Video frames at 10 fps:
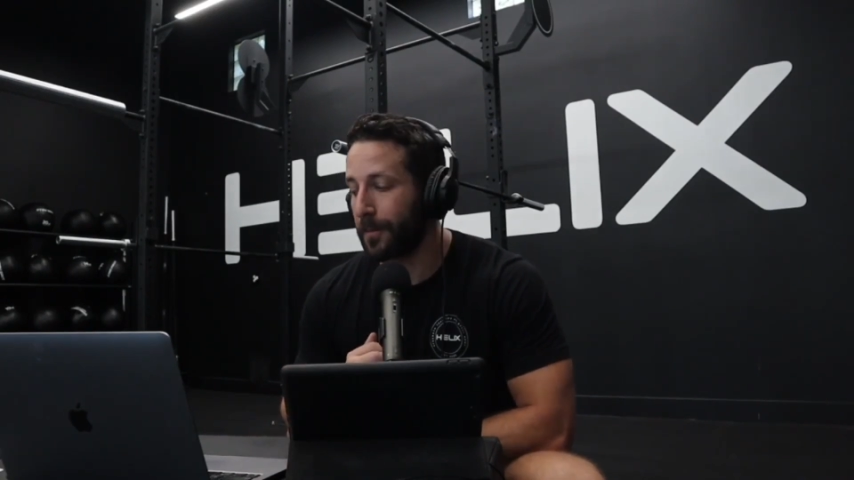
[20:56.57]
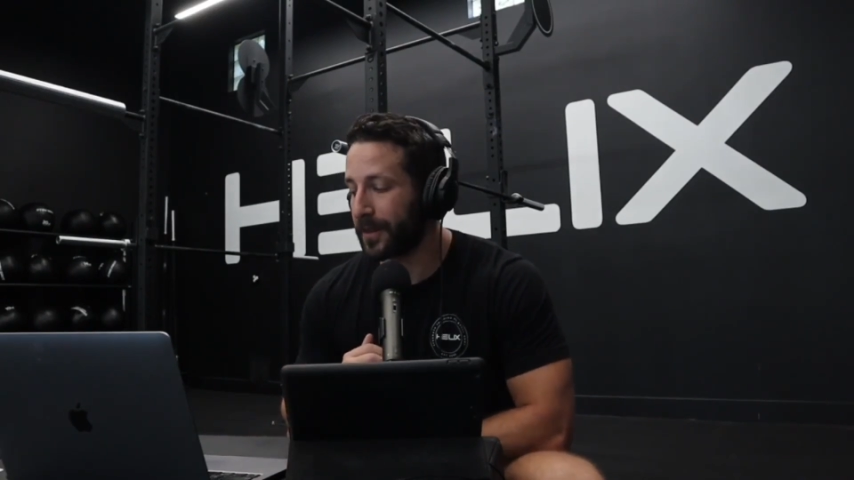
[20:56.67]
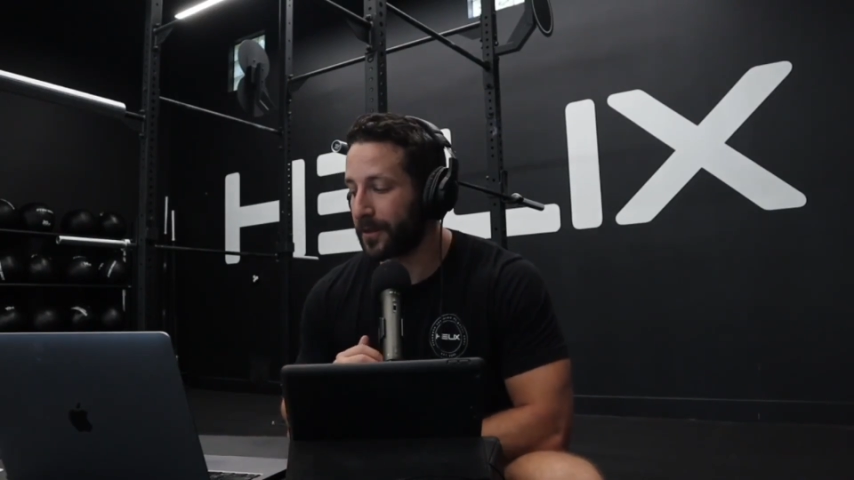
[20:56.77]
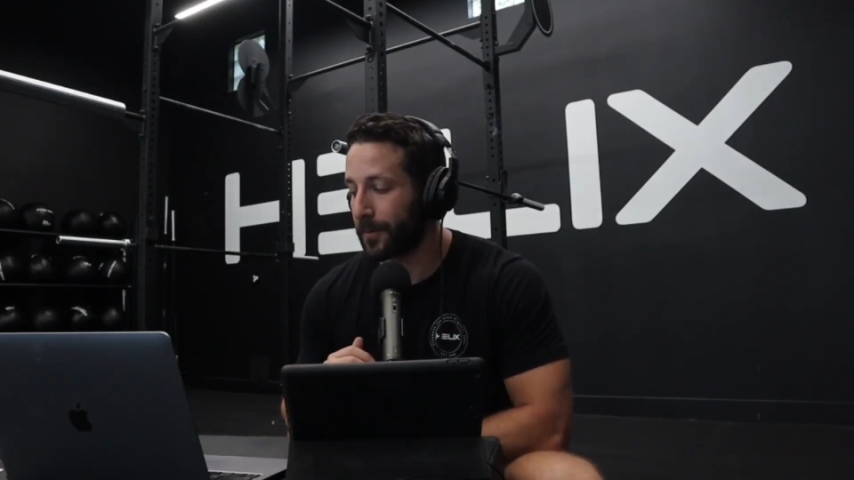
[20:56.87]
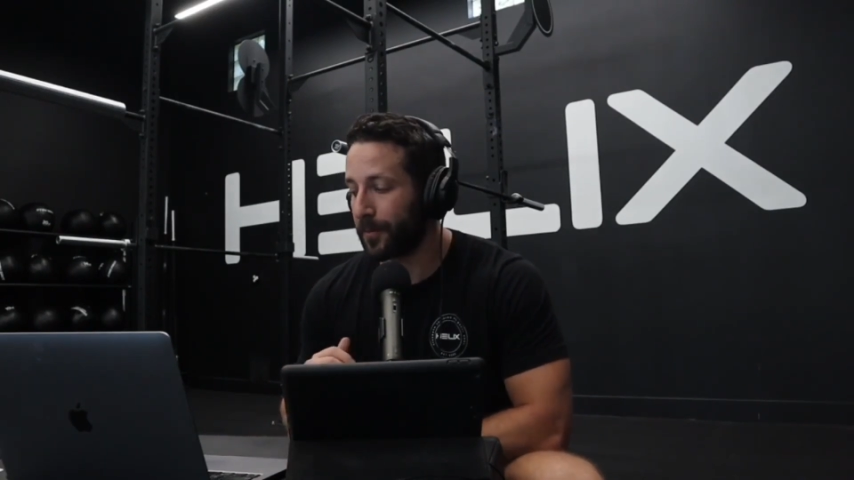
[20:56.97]

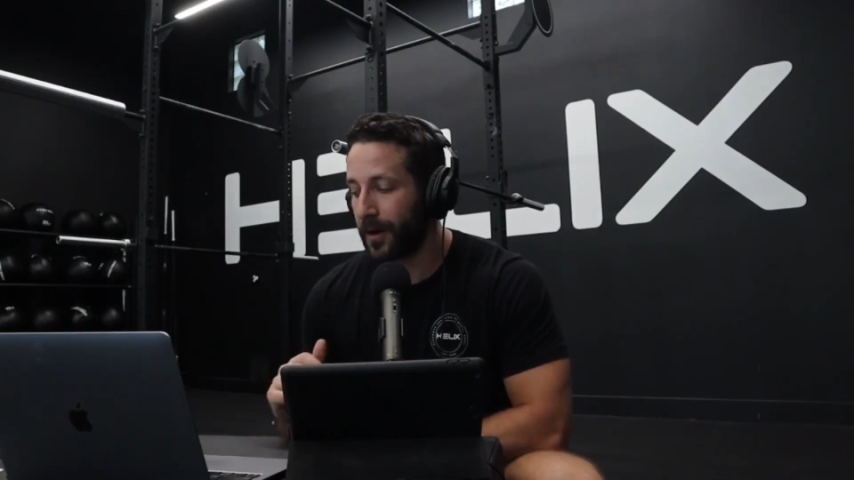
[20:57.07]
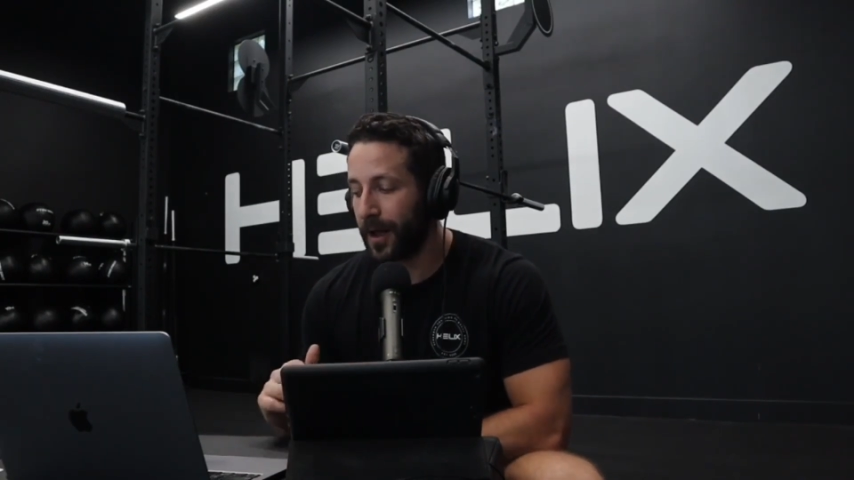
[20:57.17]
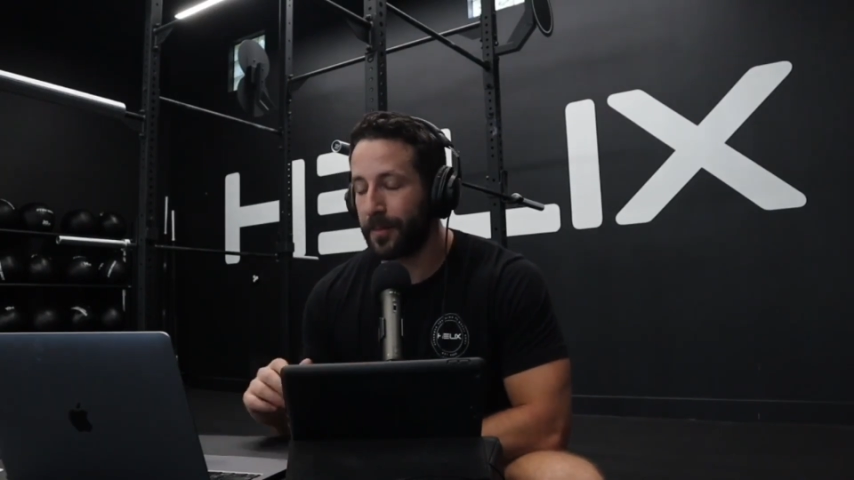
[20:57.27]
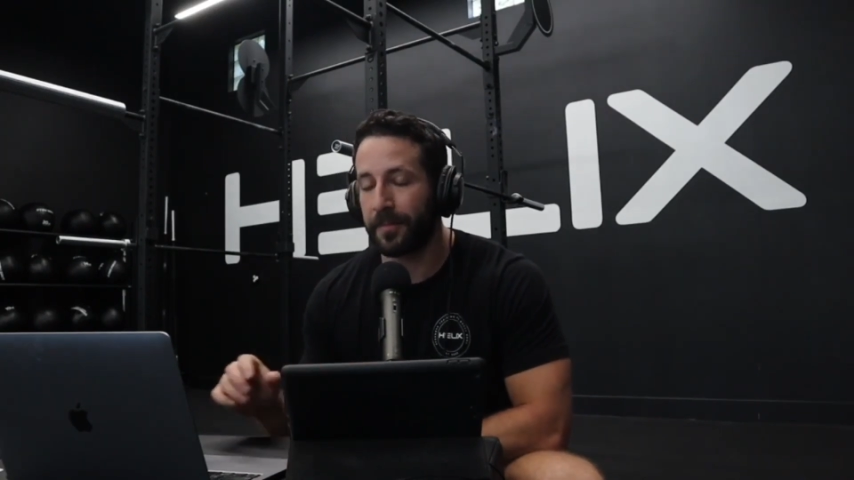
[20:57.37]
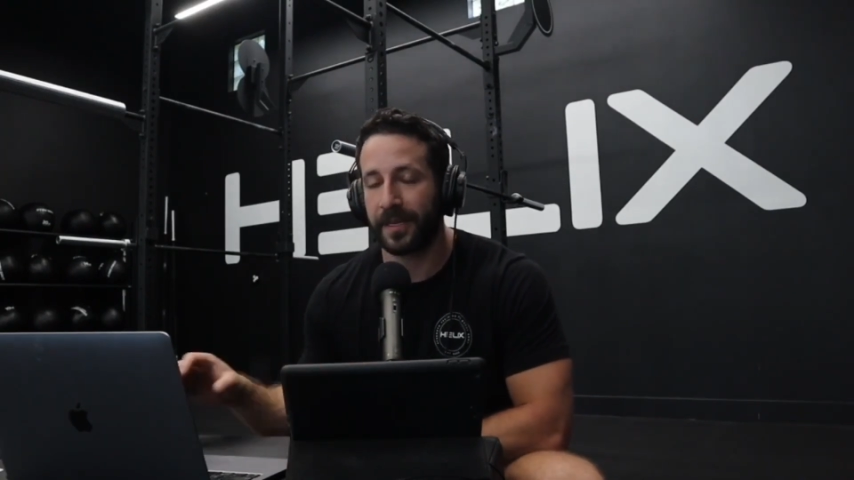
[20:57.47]
but they're
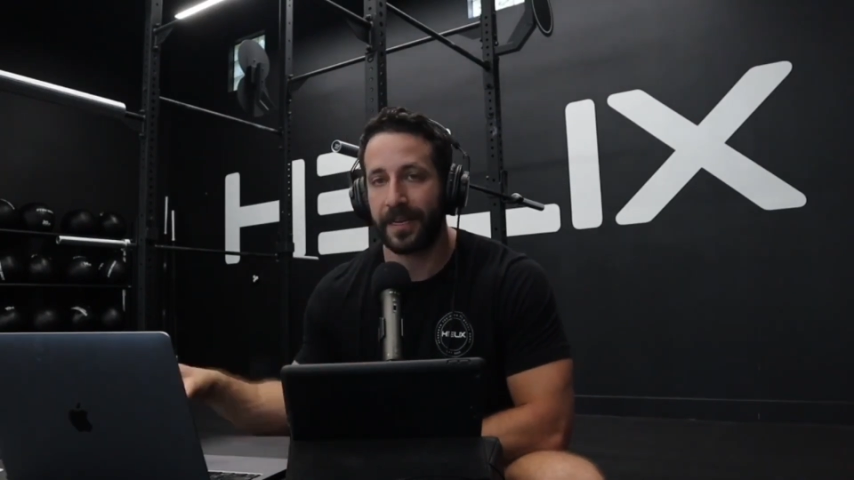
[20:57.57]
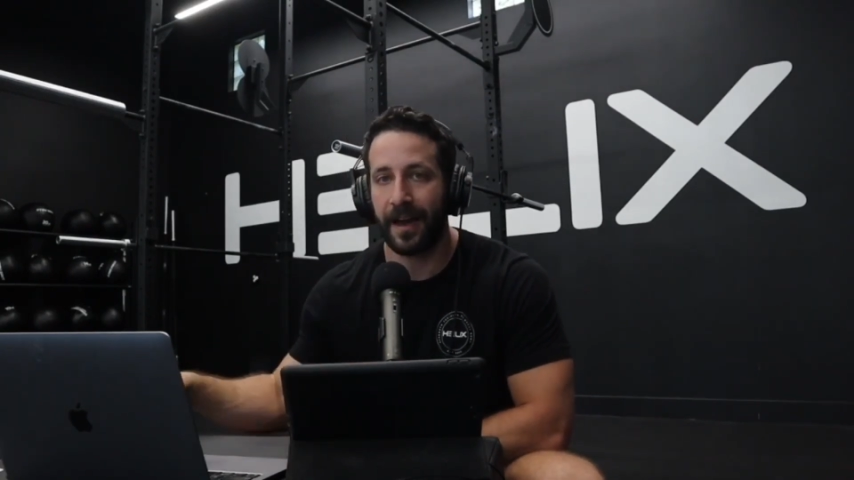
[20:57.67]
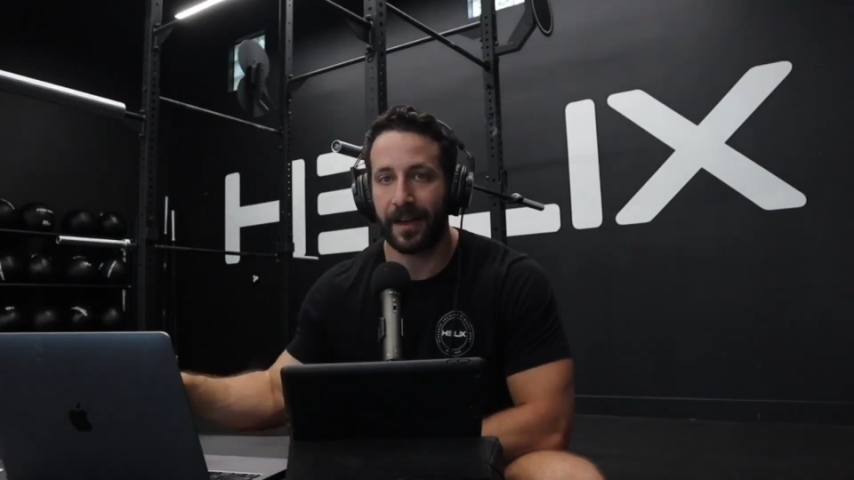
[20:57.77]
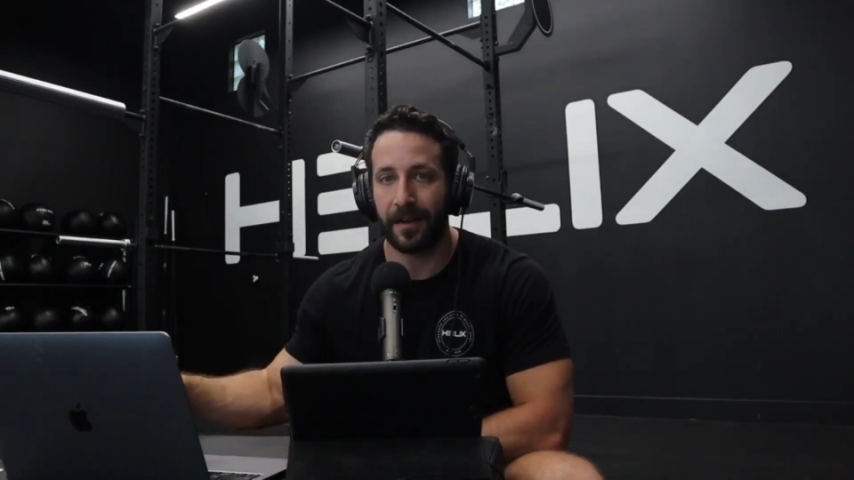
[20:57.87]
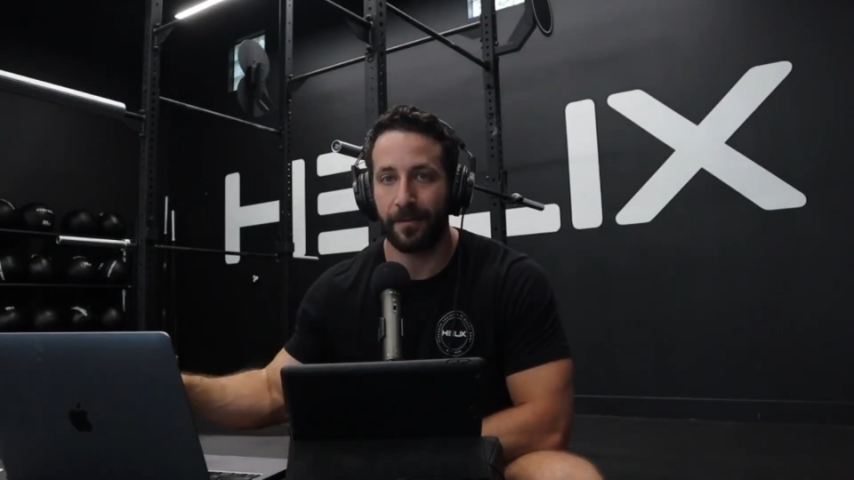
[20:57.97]
probably
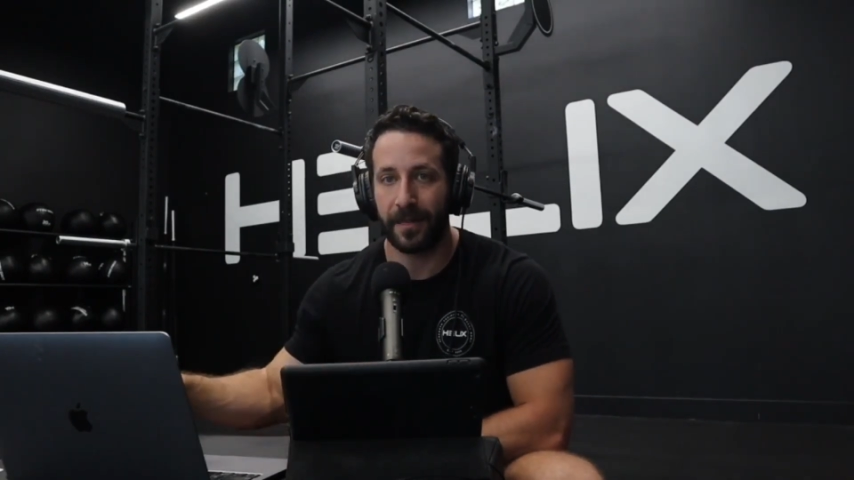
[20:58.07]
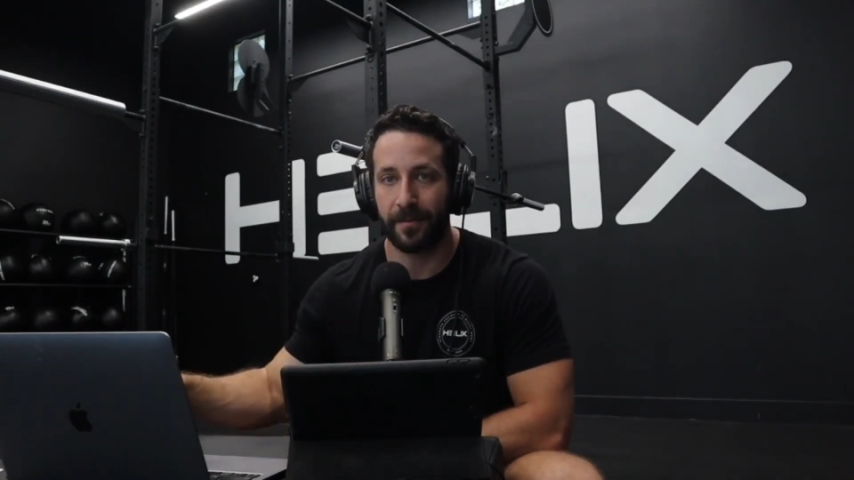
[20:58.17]
not going to be the